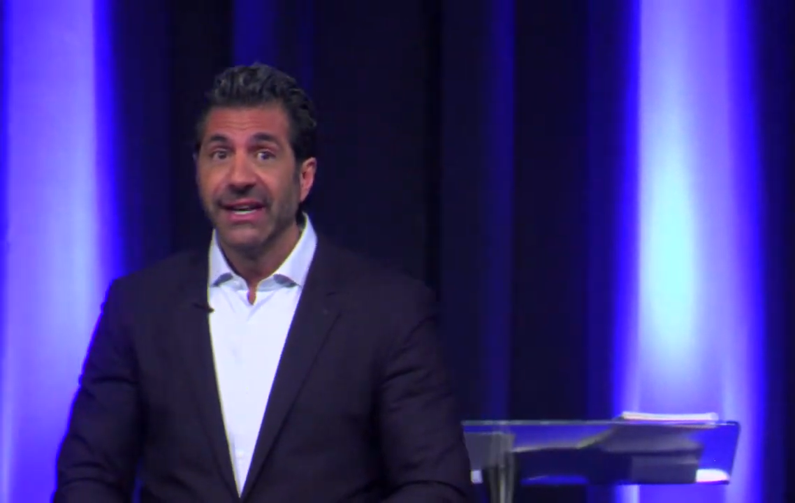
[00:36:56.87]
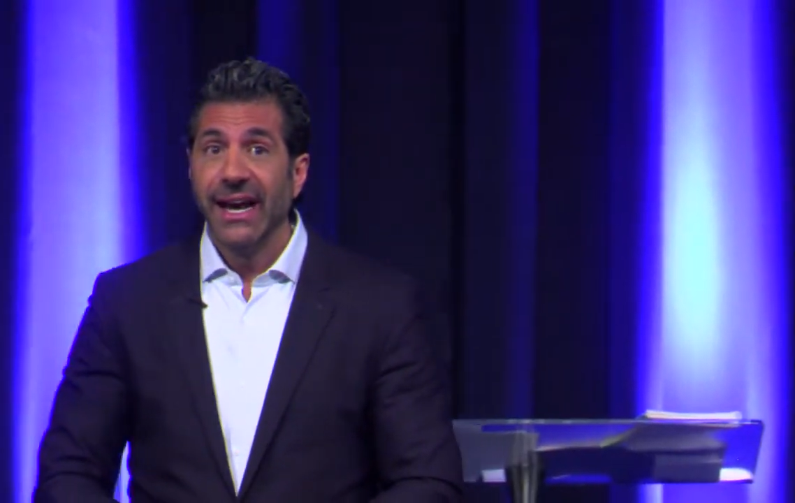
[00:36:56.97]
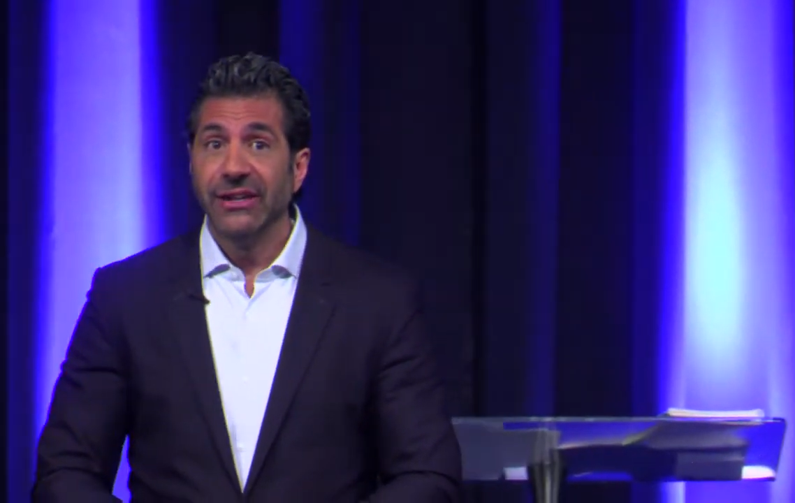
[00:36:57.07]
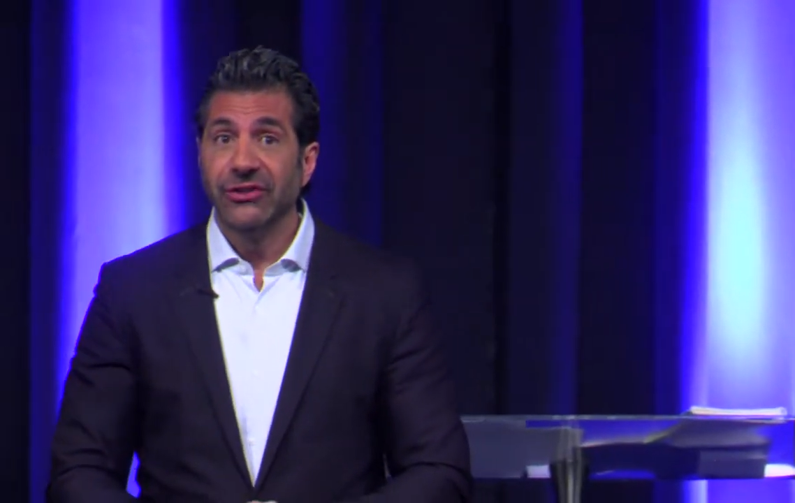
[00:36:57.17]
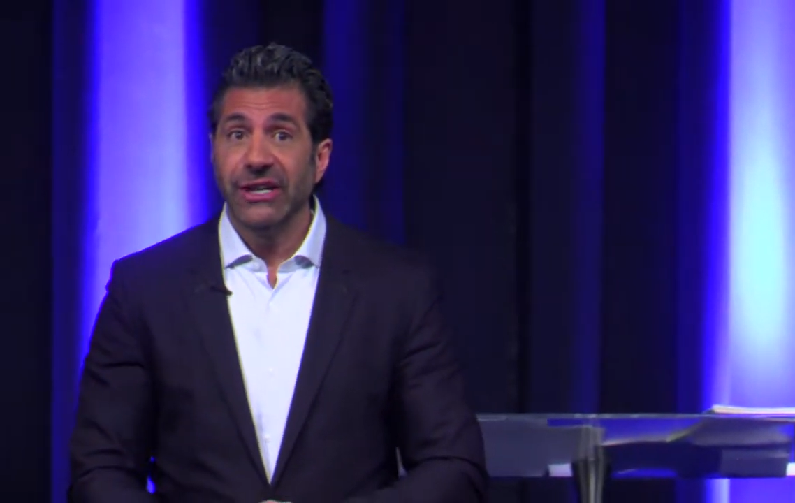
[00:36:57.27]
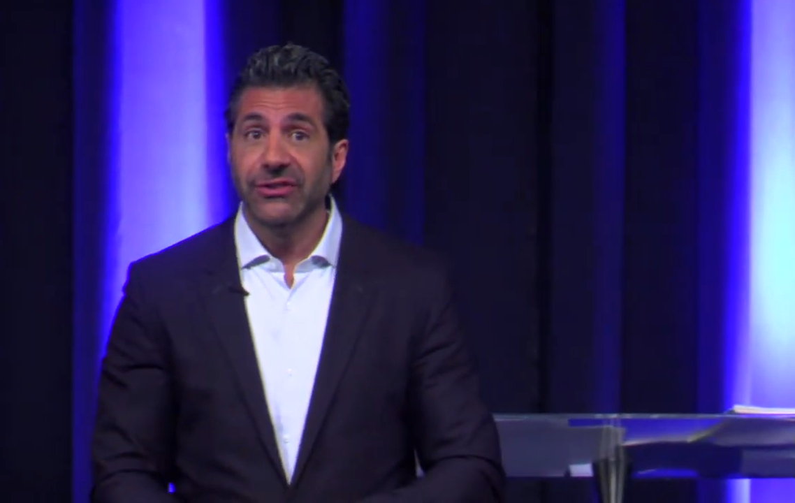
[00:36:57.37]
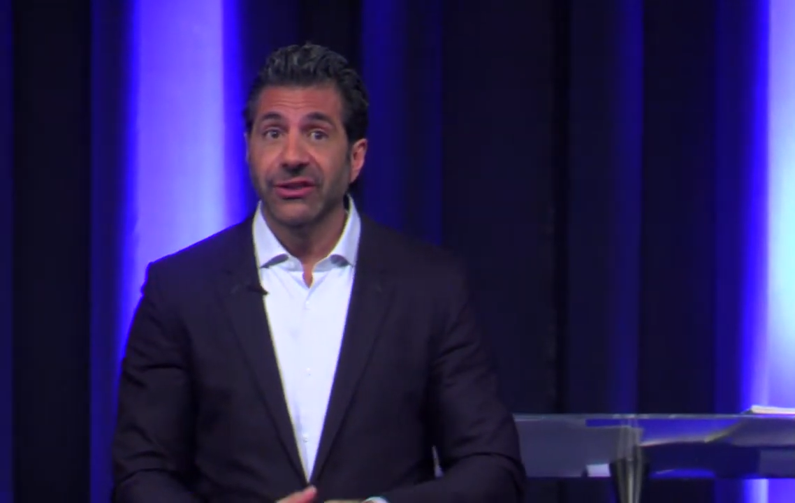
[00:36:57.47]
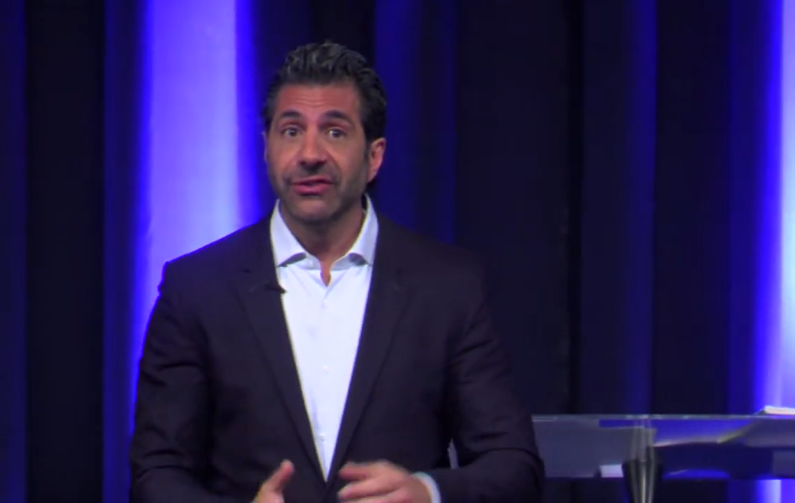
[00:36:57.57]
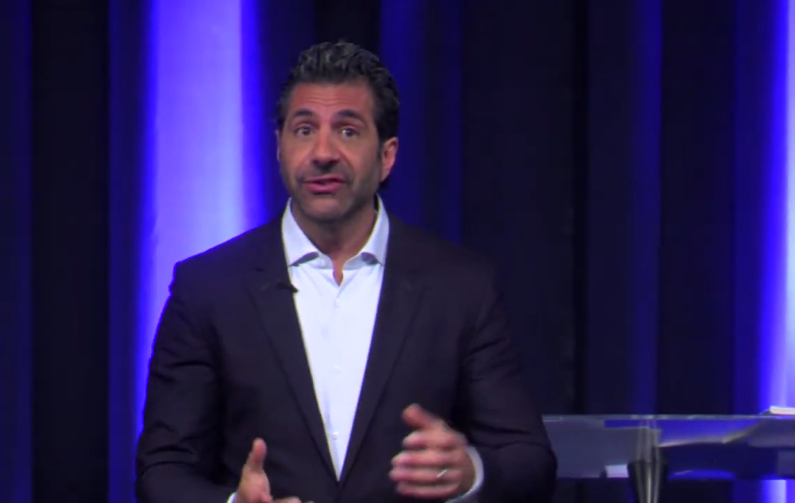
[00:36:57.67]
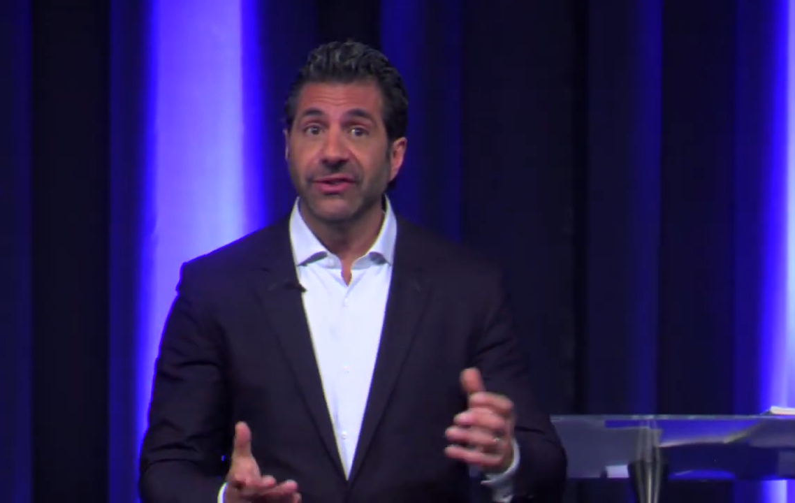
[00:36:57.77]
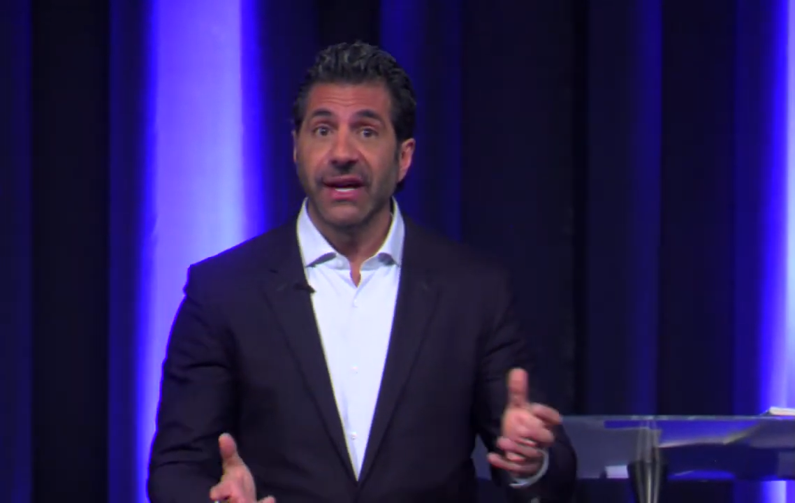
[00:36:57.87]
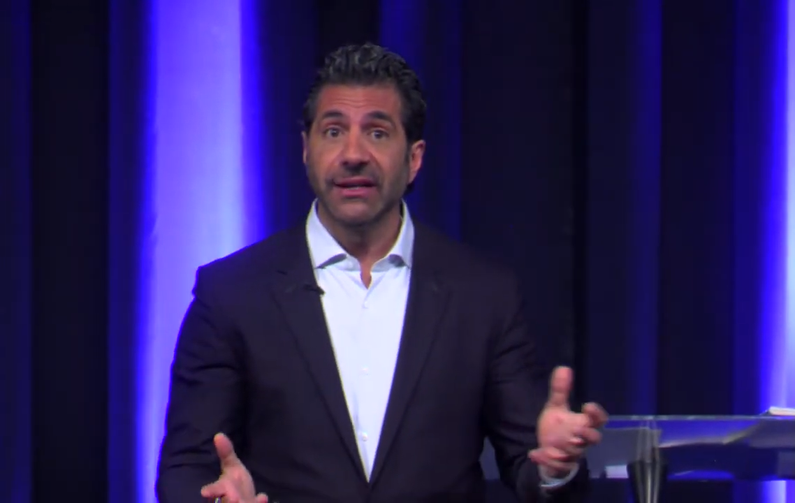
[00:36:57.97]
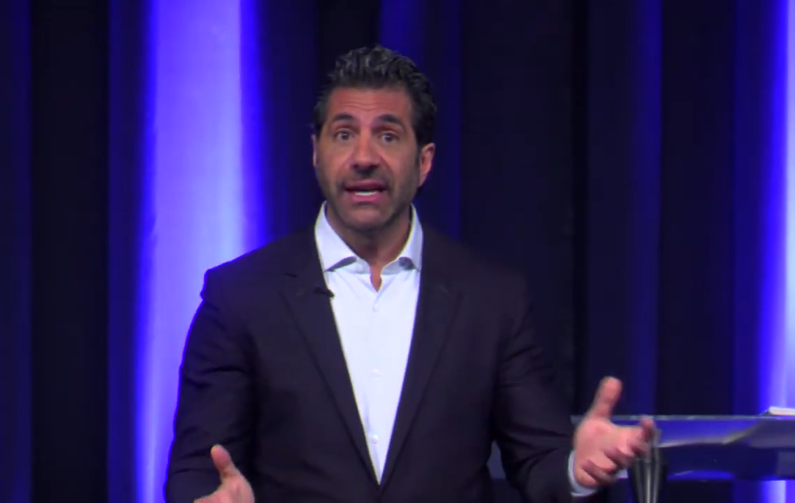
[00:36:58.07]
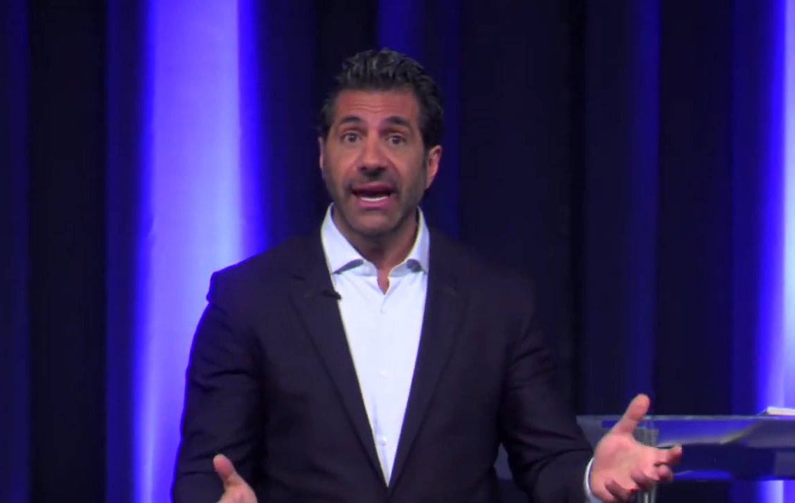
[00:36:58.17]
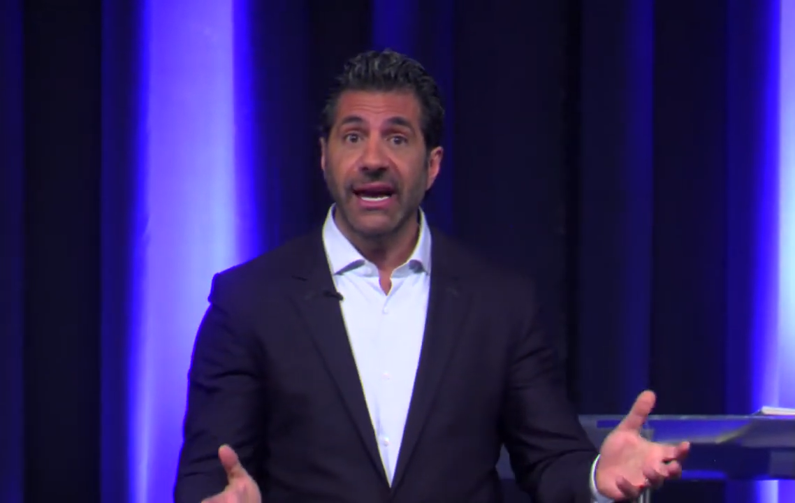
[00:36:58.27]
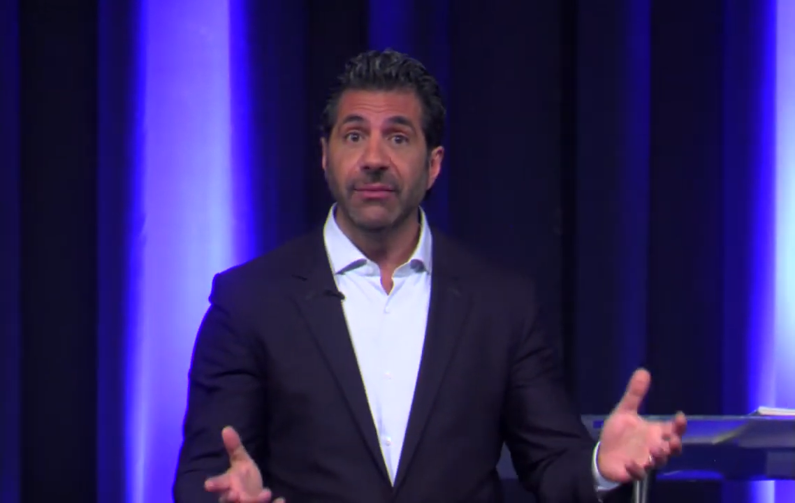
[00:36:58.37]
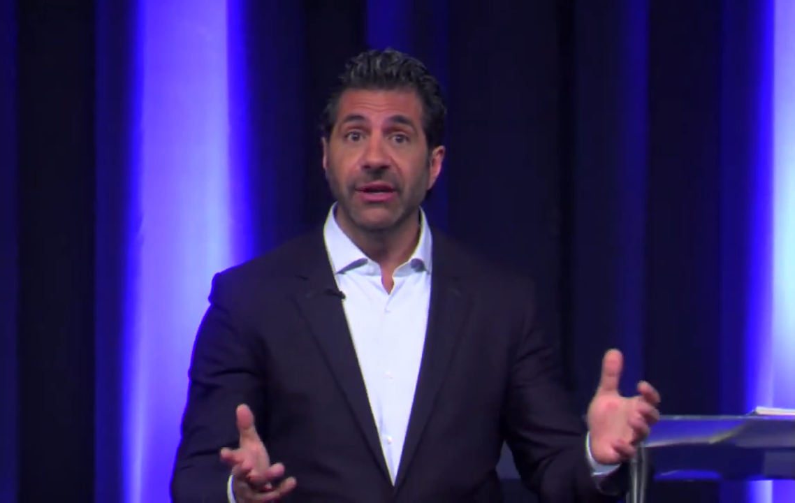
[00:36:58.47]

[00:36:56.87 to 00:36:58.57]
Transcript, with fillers: And Jesus then came